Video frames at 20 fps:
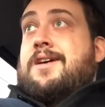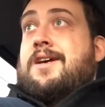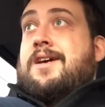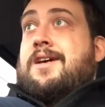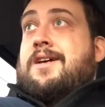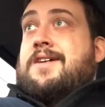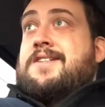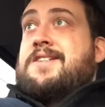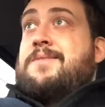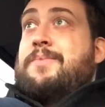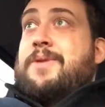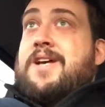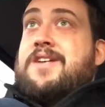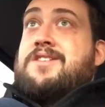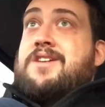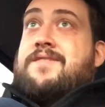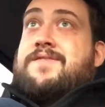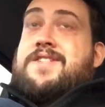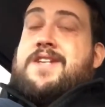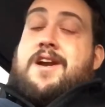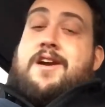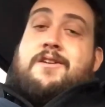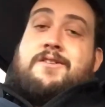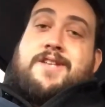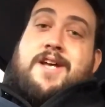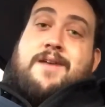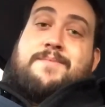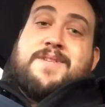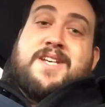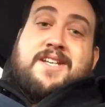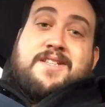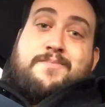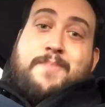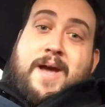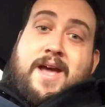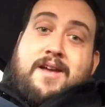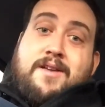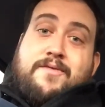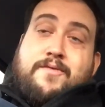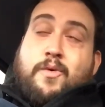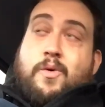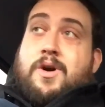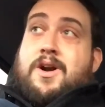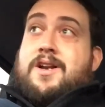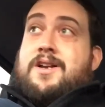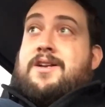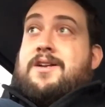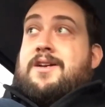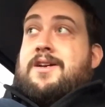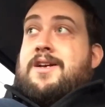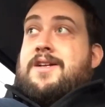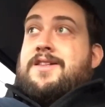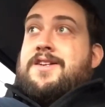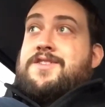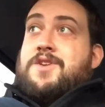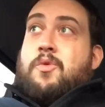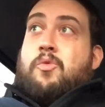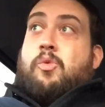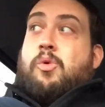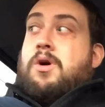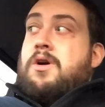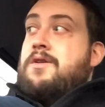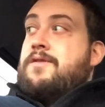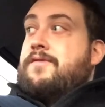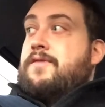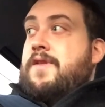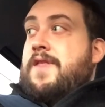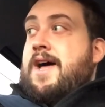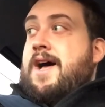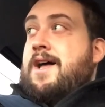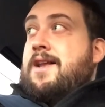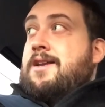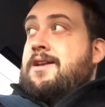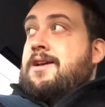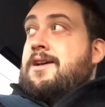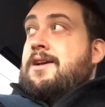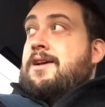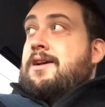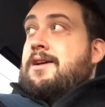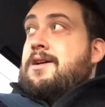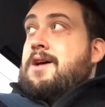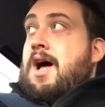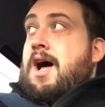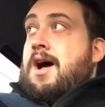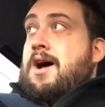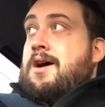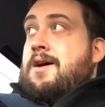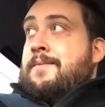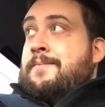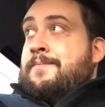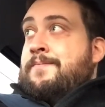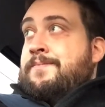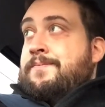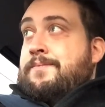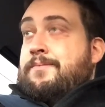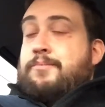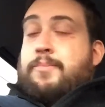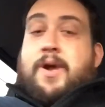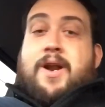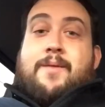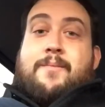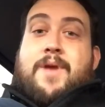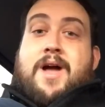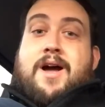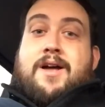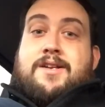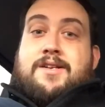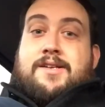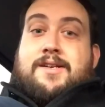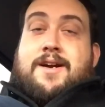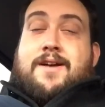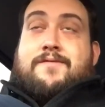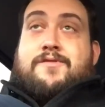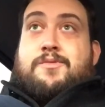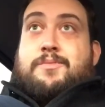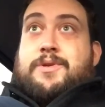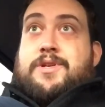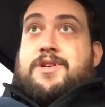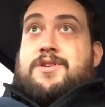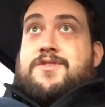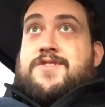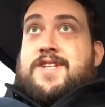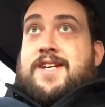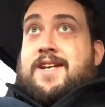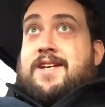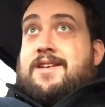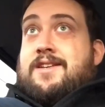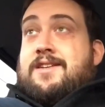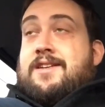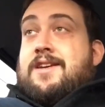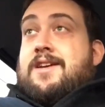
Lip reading: because he plays off stereotypes and gets paid for it. There's a word for that, but I'm not comfortable using it.